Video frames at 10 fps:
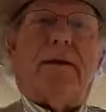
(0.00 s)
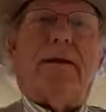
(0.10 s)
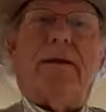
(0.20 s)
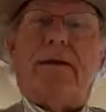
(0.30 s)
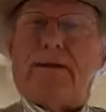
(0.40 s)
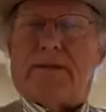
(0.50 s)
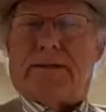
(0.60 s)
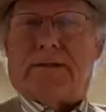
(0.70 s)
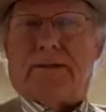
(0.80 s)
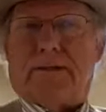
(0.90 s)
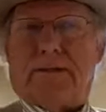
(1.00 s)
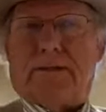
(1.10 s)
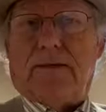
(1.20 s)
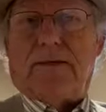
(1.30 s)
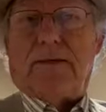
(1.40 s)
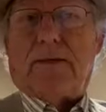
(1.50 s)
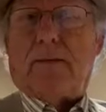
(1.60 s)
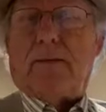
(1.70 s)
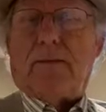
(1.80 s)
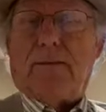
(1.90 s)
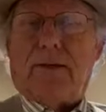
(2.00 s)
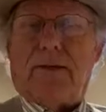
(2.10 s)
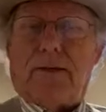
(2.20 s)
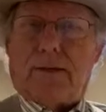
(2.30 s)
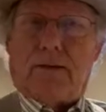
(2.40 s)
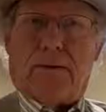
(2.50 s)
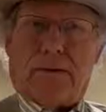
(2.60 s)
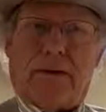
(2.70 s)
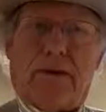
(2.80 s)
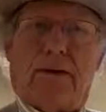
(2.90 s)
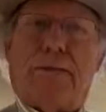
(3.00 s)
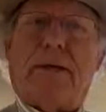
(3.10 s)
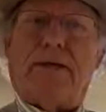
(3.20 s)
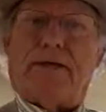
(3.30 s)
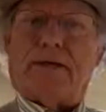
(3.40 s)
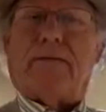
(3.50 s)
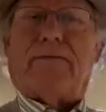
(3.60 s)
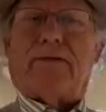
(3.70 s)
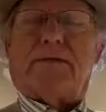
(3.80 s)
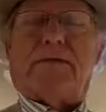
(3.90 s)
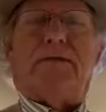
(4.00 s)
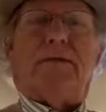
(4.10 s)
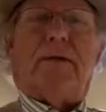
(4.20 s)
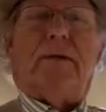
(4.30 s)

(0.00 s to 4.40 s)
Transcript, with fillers: In this shall all men know that ye are my servants,